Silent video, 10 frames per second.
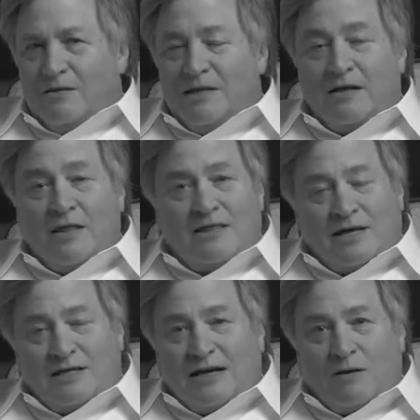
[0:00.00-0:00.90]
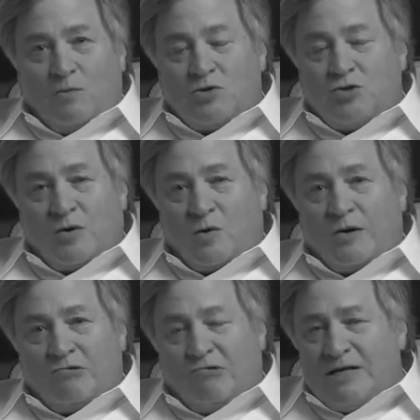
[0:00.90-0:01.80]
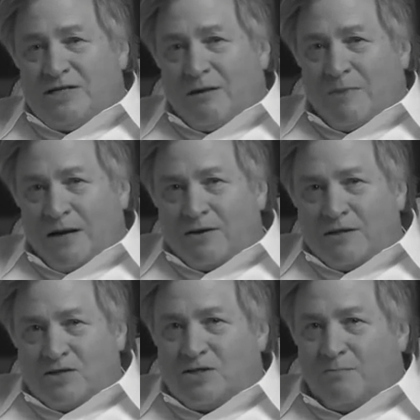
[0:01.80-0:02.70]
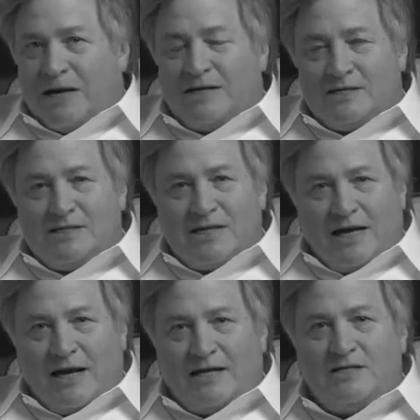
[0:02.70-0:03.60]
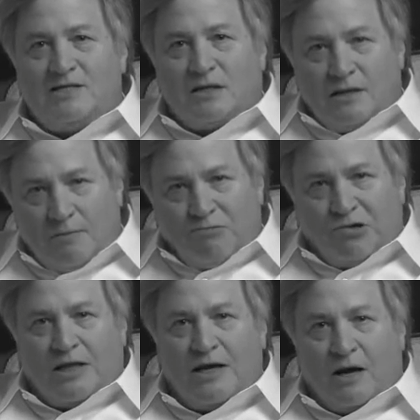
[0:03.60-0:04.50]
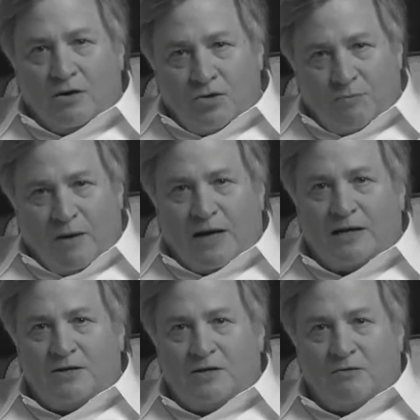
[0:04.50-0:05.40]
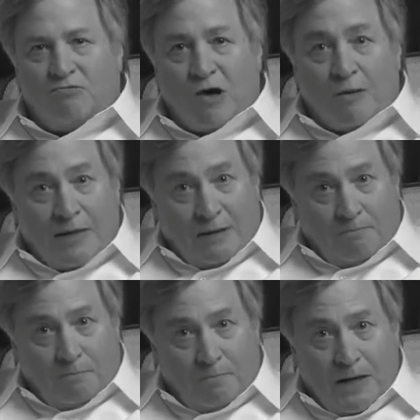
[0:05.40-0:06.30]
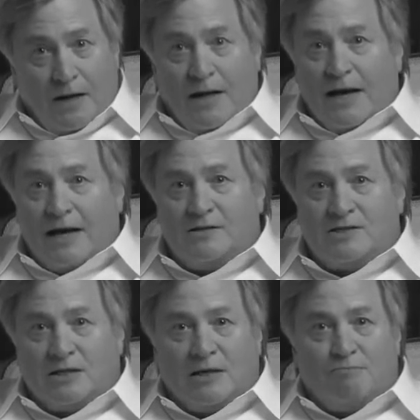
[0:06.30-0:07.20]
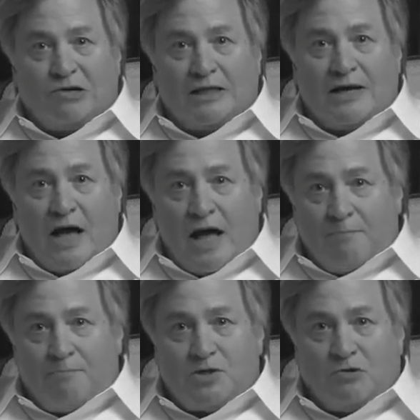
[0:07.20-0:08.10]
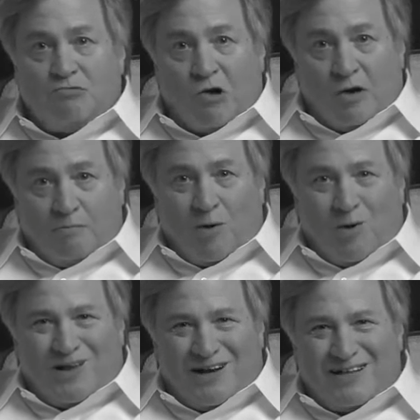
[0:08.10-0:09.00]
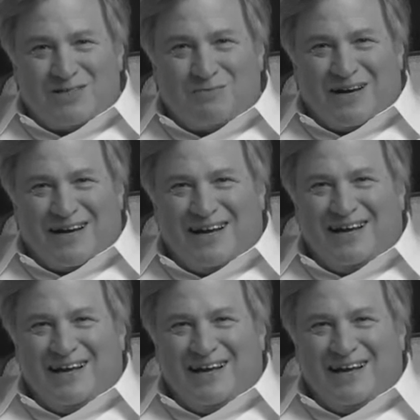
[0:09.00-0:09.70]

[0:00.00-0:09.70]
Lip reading: The other thing that I was going crazy about in this debate is CNN deliberately undermined Romney and deliberately hyped Ron Paul and Huntsman.